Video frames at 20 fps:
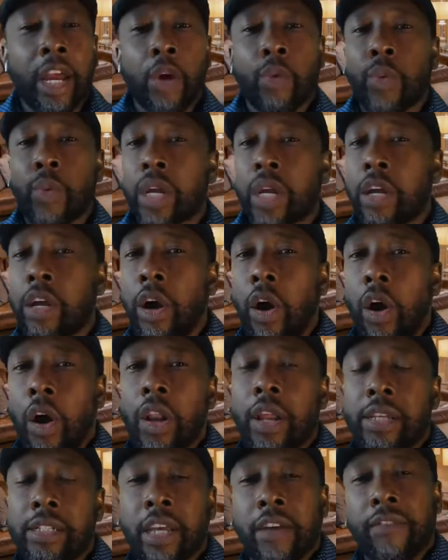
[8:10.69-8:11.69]

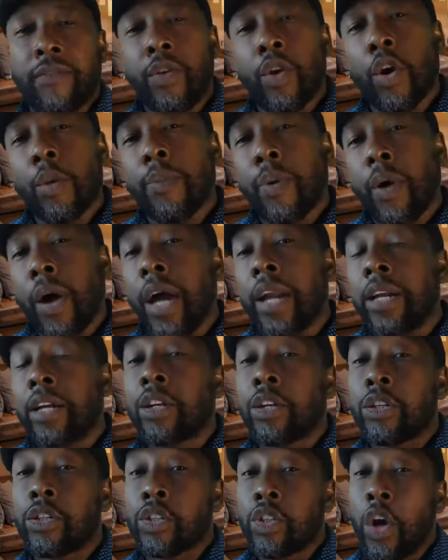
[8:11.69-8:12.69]
regardless if your product
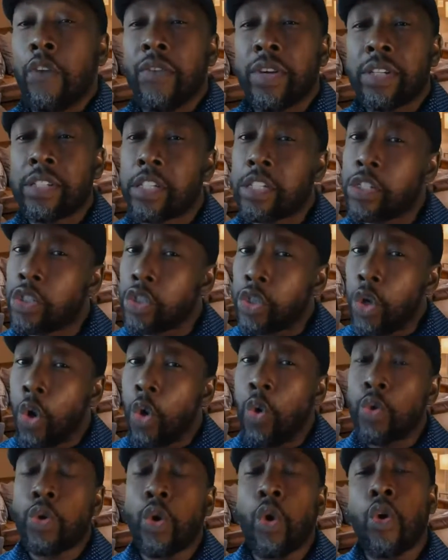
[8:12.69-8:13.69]
or service is
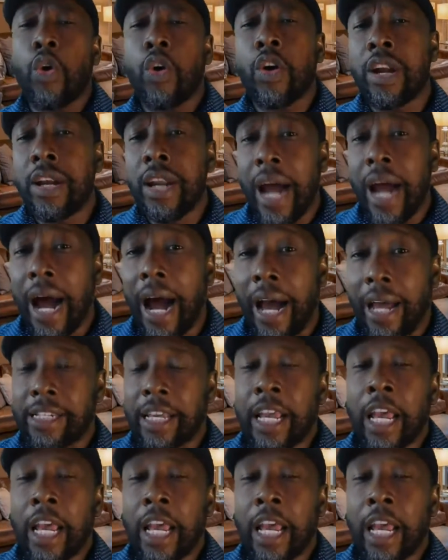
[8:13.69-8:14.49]
sold or not,